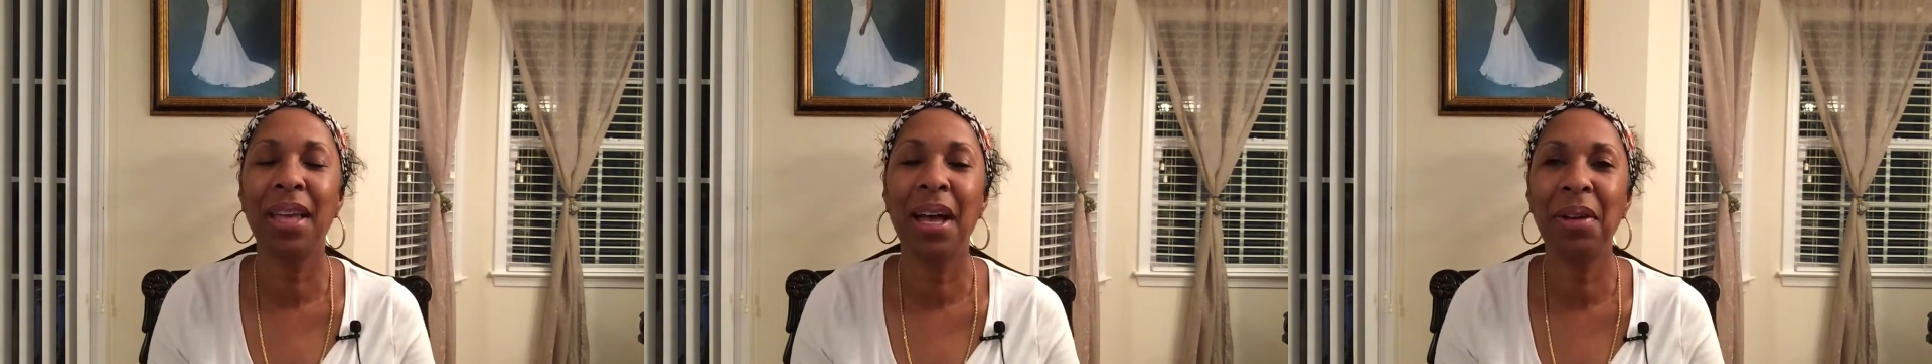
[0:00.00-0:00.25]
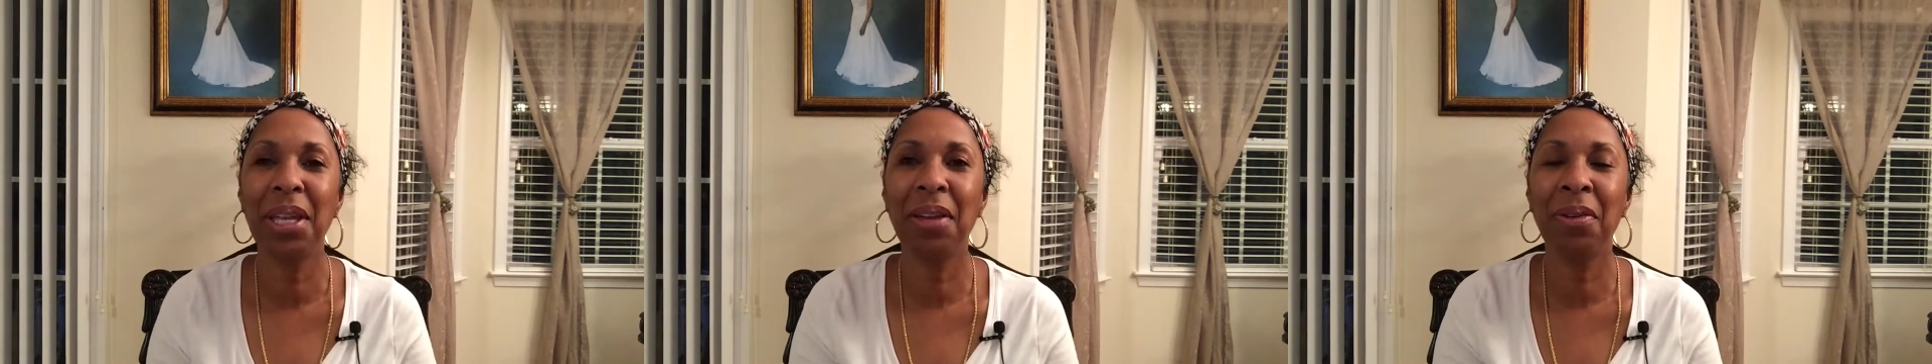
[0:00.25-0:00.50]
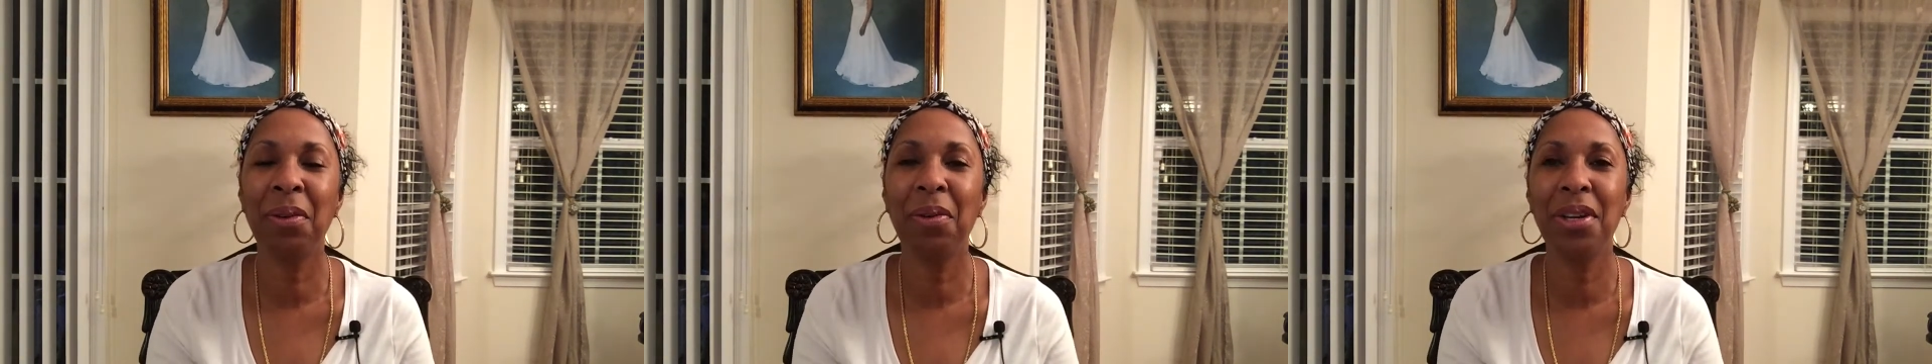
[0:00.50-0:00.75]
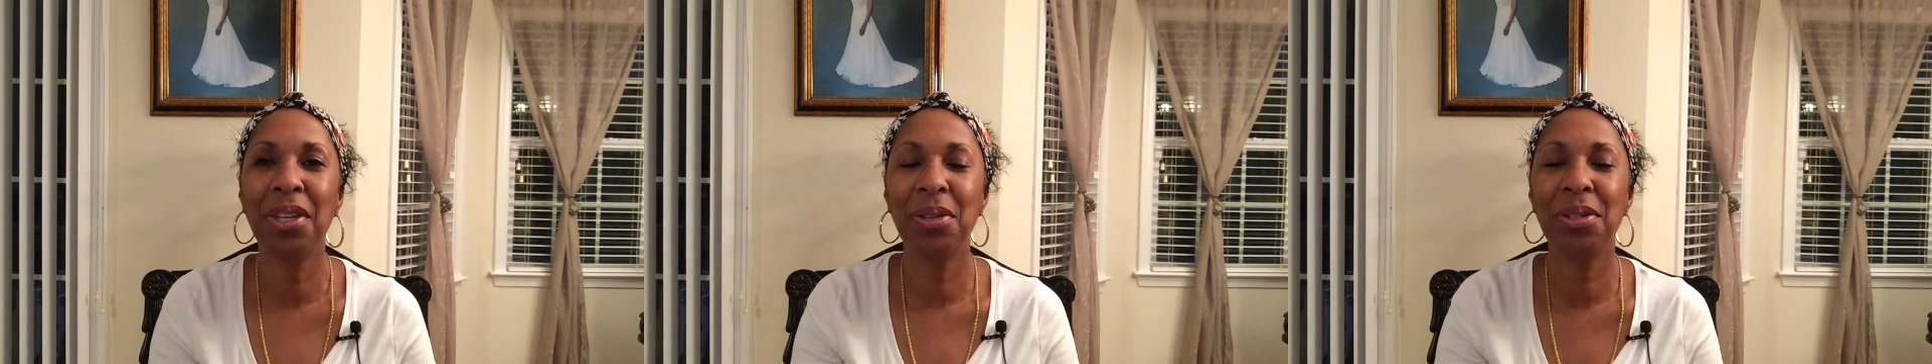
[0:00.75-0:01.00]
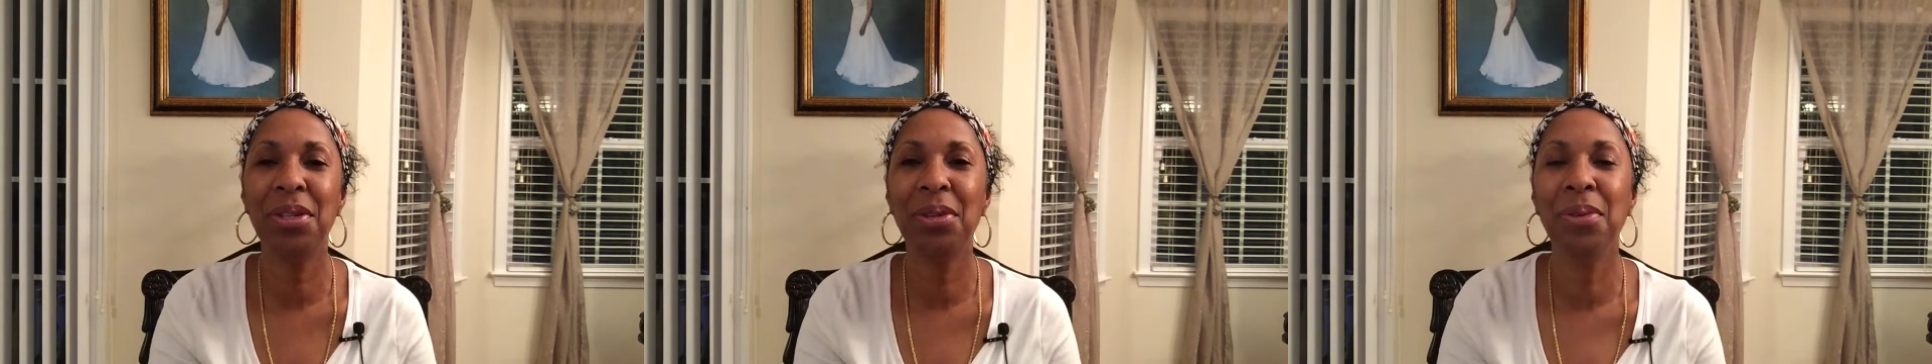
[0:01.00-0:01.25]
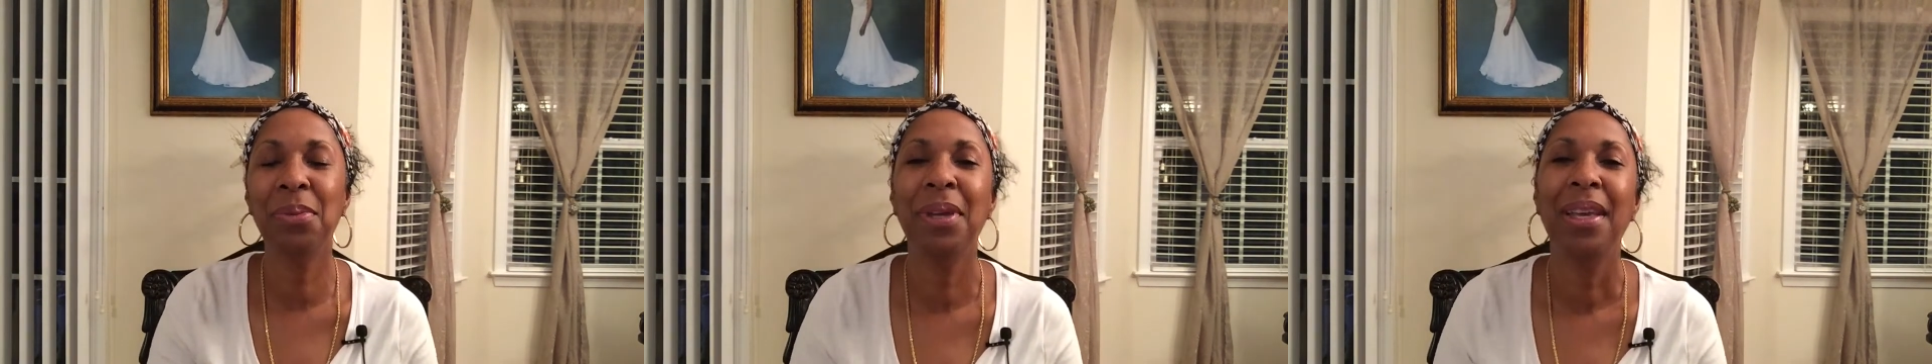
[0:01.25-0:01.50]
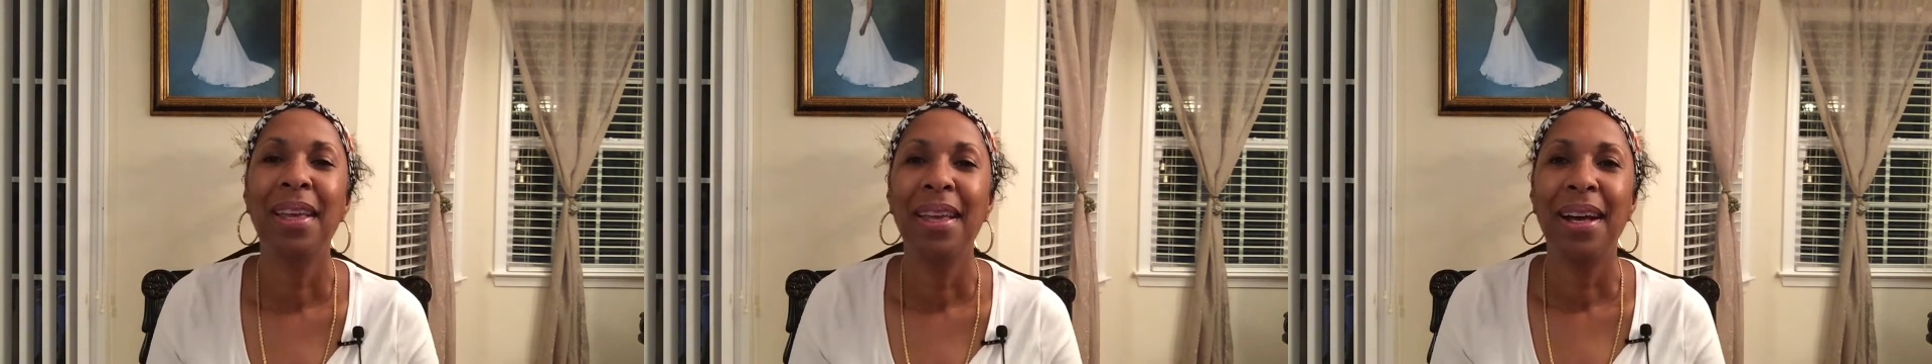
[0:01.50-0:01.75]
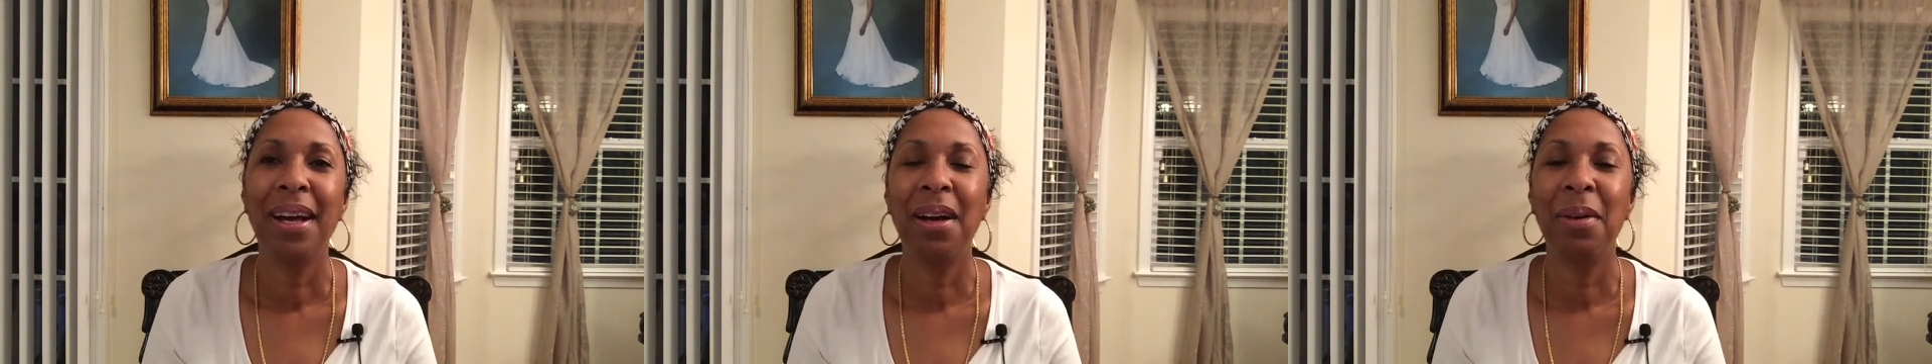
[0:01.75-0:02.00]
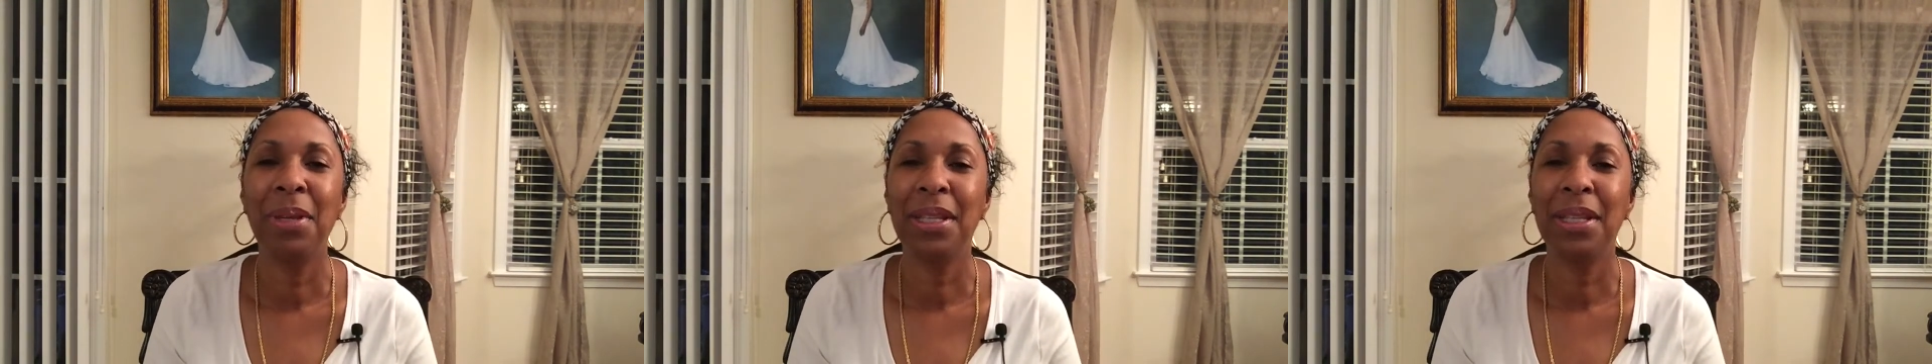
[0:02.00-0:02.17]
out here on YouTube. Um,